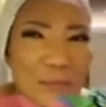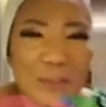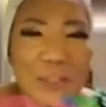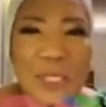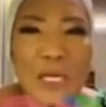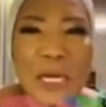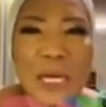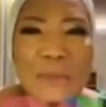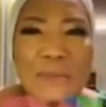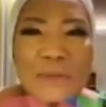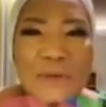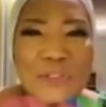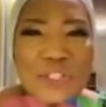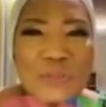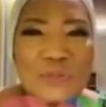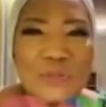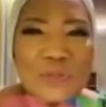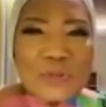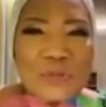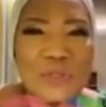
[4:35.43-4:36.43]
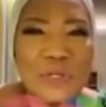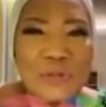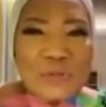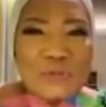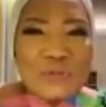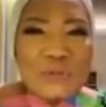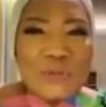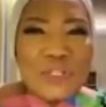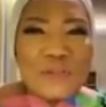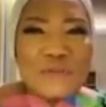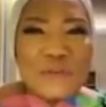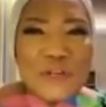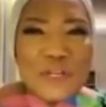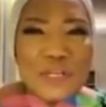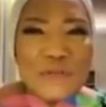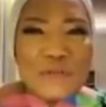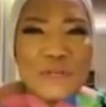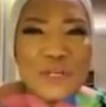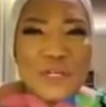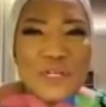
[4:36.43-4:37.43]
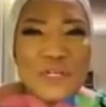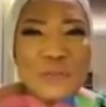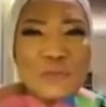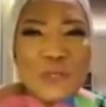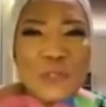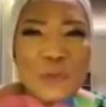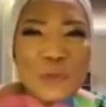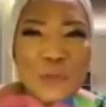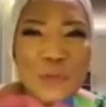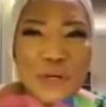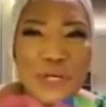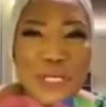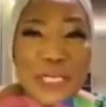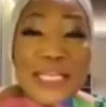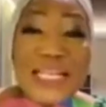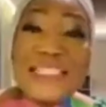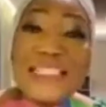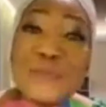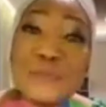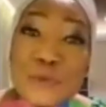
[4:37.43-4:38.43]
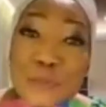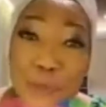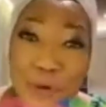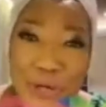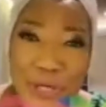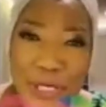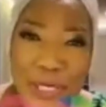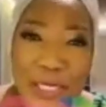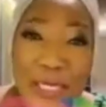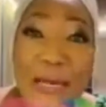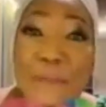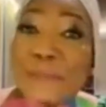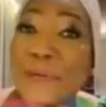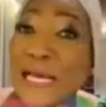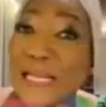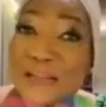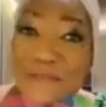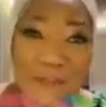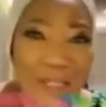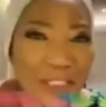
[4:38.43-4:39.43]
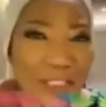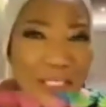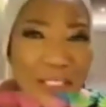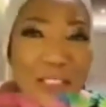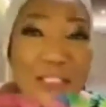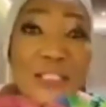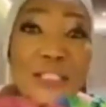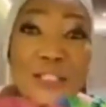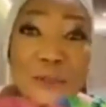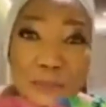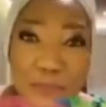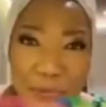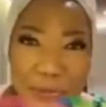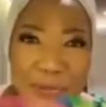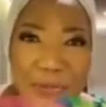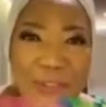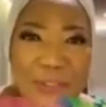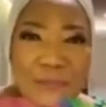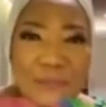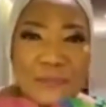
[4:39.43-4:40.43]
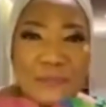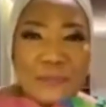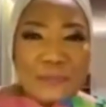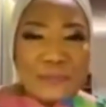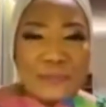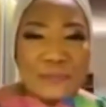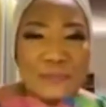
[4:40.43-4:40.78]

And say, abortion, we must forgive. He must be born again. Let him be born again and be an evangelist in the prison.